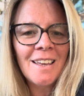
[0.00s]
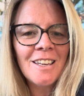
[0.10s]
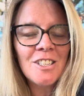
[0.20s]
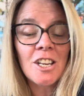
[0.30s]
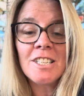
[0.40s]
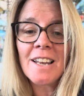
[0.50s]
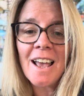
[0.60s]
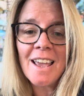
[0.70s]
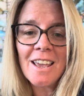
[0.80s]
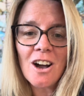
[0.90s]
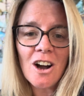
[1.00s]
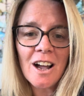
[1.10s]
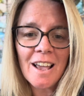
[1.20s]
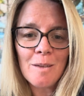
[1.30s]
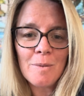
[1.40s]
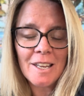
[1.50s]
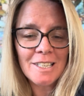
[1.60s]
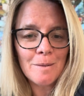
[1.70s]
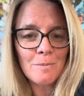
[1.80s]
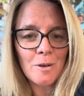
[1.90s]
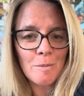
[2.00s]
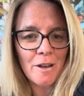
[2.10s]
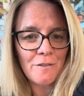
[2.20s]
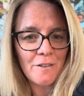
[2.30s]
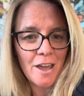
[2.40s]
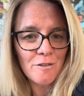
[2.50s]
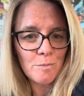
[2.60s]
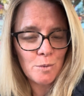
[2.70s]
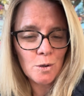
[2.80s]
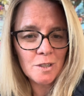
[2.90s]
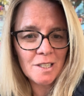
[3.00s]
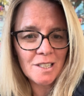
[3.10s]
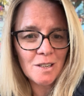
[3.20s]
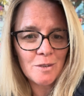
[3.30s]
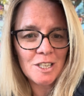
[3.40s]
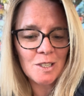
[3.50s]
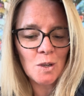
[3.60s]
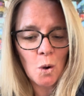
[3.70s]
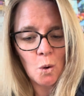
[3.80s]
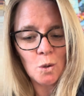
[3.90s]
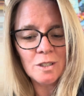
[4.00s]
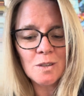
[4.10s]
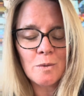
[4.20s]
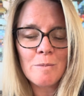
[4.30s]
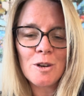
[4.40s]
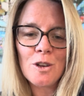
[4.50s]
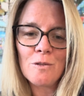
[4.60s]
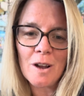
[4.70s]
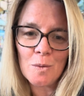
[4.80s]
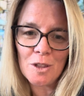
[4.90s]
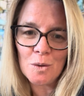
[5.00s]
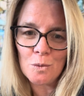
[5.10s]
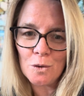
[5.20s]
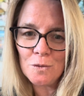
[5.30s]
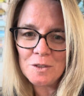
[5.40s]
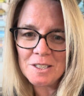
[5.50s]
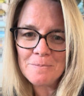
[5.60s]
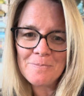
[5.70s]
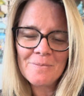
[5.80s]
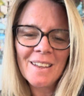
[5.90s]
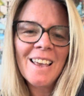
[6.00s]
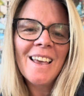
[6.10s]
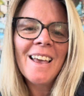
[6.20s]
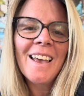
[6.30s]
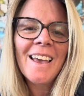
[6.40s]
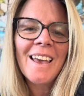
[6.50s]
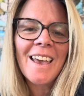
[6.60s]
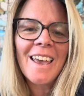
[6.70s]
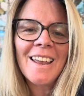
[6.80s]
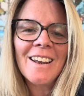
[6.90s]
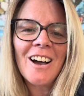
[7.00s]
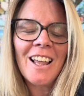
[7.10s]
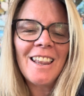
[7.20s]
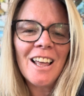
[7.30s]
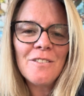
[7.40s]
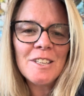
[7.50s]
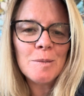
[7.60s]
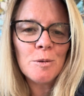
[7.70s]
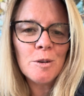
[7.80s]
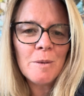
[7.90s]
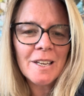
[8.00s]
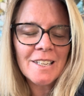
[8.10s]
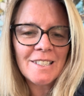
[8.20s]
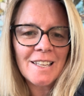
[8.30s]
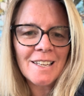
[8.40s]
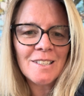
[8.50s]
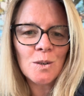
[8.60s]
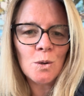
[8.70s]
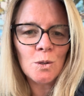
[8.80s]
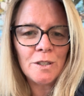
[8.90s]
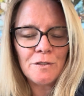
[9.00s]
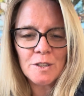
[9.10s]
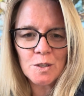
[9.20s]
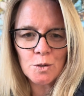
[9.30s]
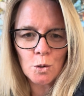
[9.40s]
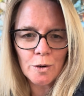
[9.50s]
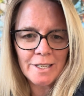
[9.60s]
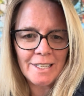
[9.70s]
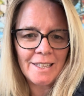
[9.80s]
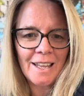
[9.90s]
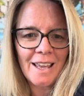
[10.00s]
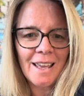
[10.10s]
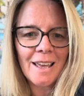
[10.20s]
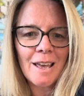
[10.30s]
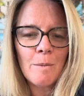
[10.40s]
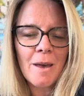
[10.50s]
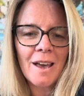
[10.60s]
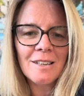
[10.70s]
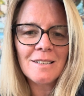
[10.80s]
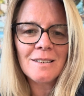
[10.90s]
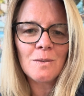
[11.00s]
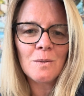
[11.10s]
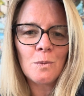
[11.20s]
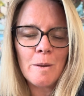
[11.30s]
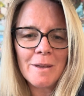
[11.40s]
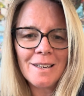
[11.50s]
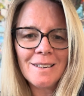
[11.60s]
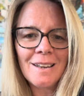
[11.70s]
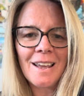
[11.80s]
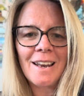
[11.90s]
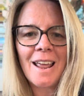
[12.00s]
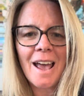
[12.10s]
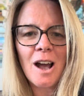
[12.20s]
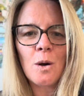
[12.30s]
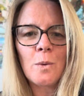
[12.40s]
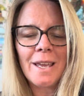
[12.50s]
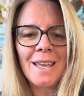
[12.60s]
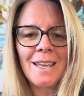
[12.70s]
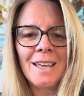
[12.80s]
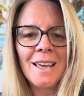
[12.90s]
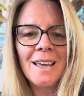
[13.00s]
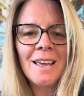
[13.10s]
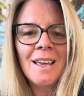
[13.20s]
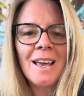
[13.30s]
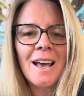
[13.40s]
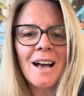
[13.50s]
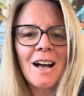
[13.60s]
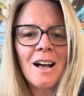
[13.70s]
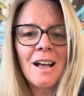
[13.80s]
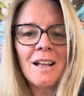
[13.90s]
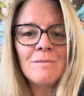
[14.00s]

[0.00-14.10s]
So today I picked up one of my favourite books, which is called Women Who Run with the Wolves. And I love this book because there's all different stories in there about women and how we are